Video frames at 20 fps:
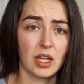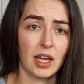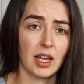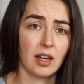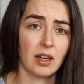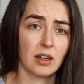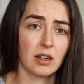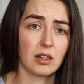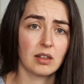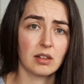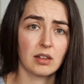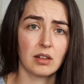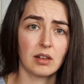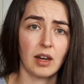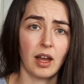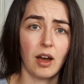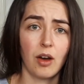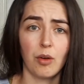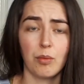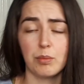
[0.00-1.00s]
and
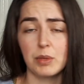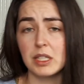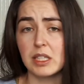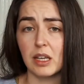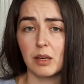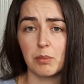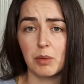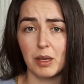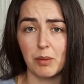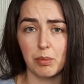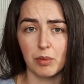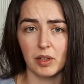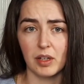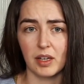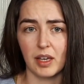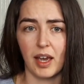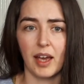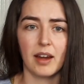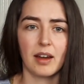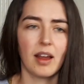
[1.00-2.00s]
now meeting people
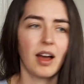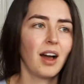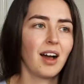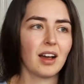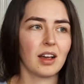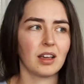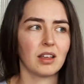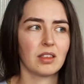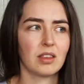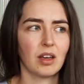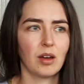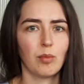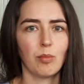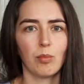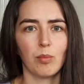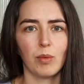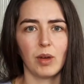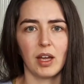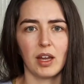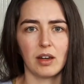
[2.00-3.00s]
again, hugging
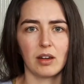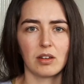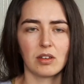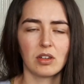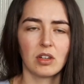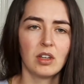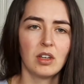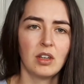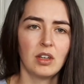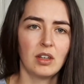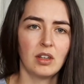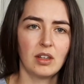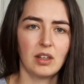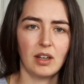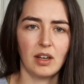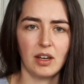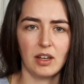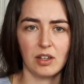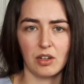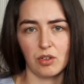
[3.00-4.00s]
them, and
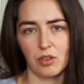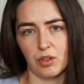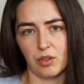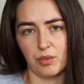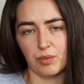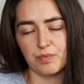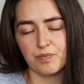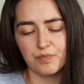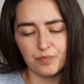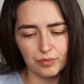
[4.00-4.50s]
I don't know,